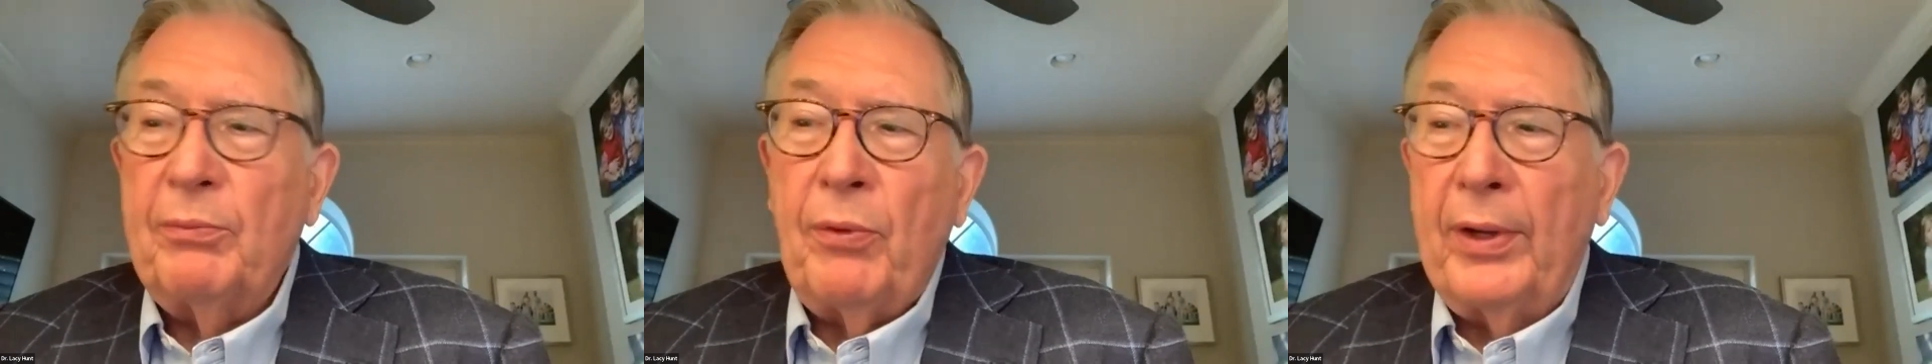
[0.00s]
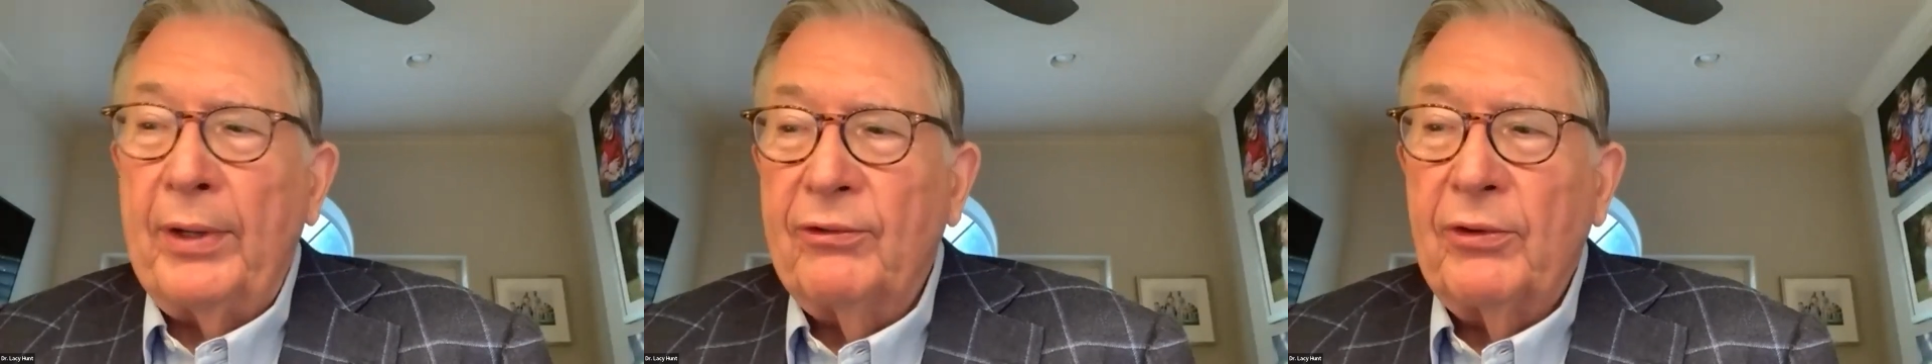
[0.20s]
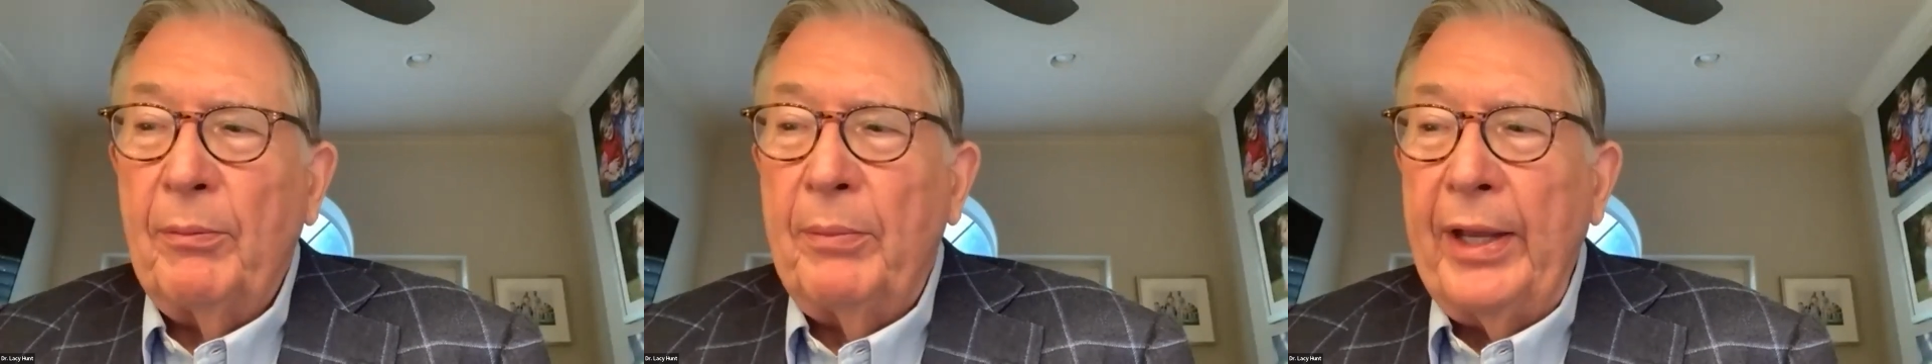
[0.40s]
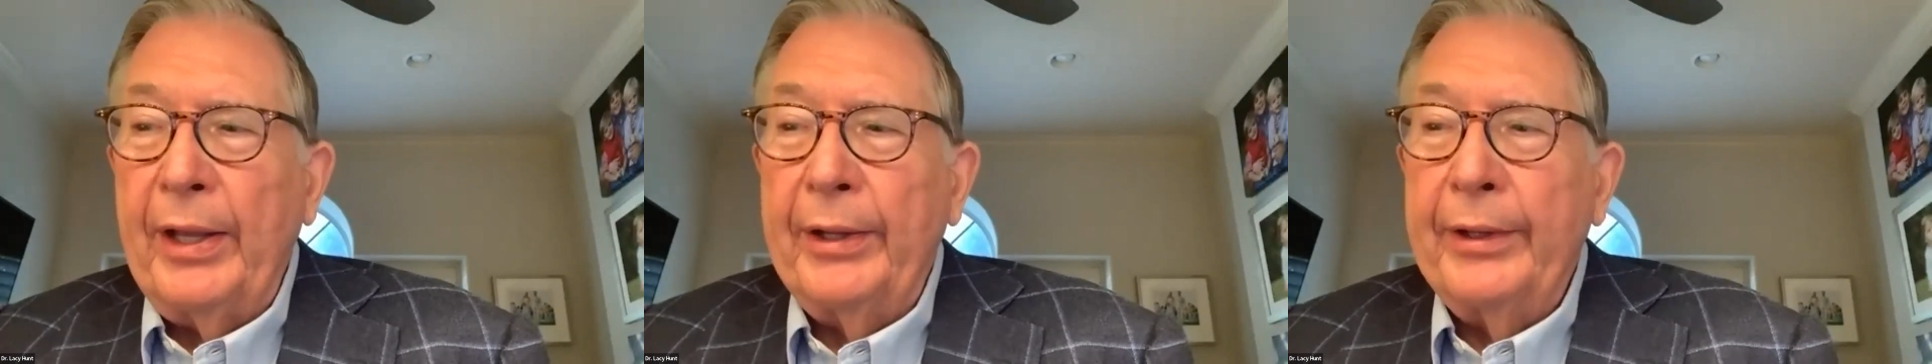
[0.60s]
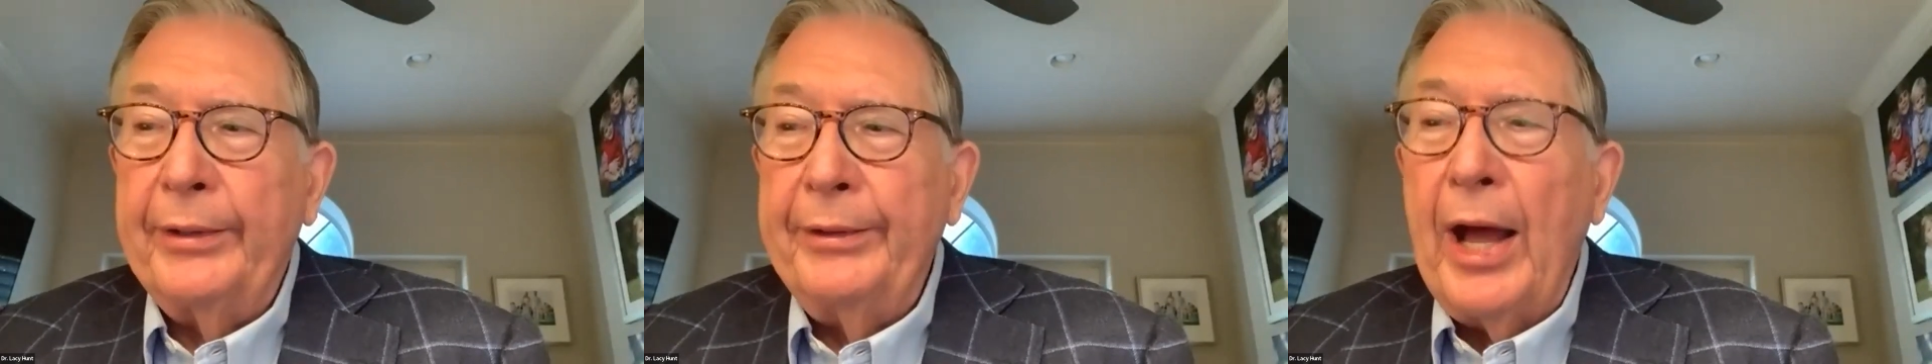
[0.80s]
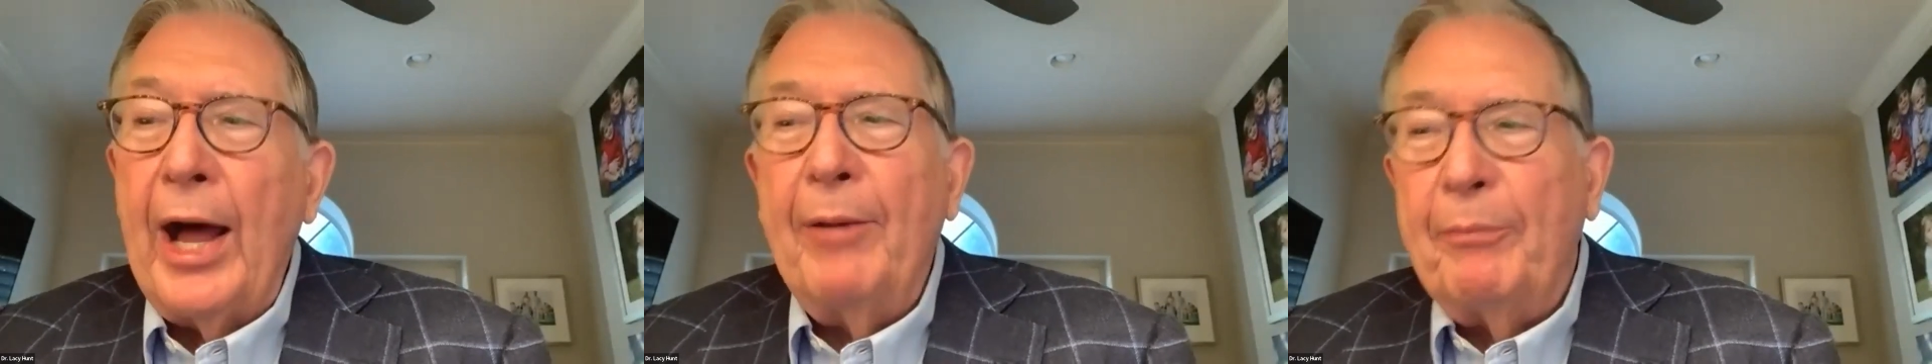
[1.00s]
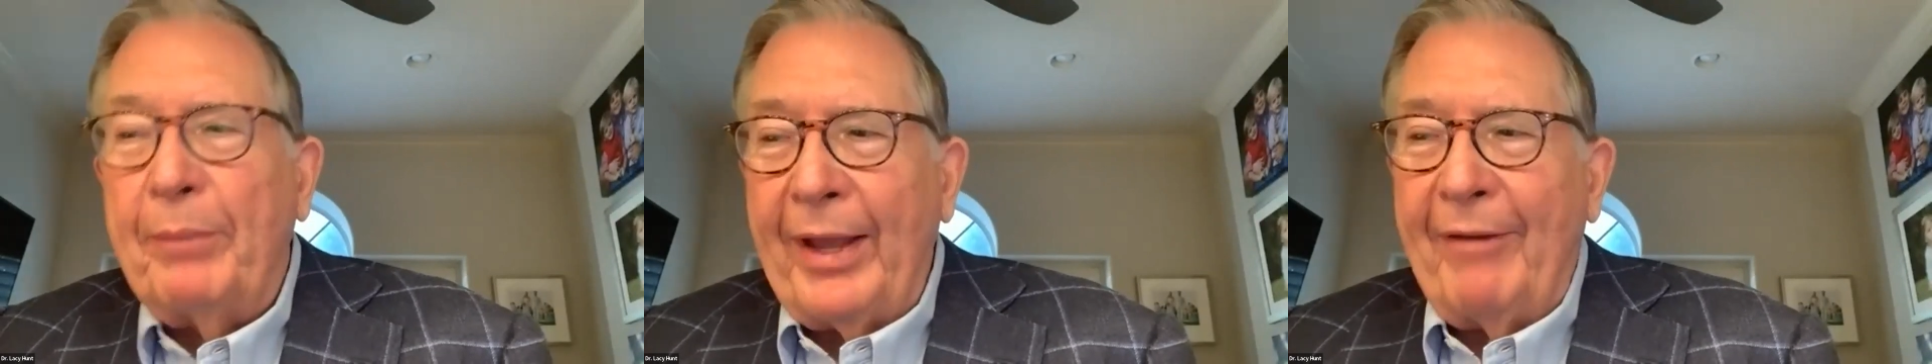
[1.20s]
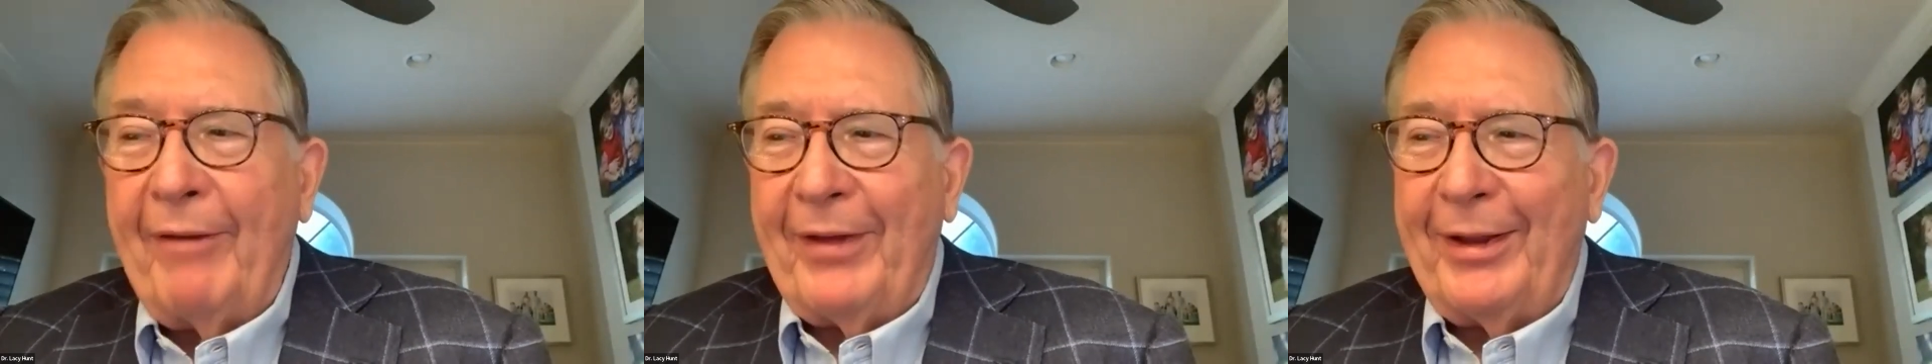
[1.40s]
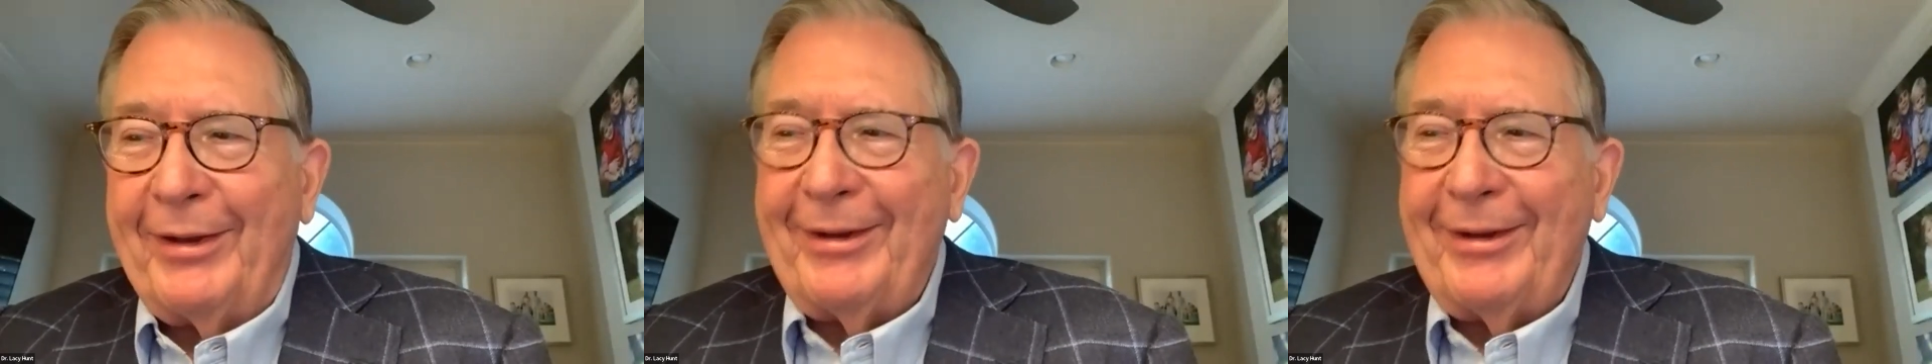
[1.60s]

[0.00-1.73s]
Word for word: points to be a non-pivot,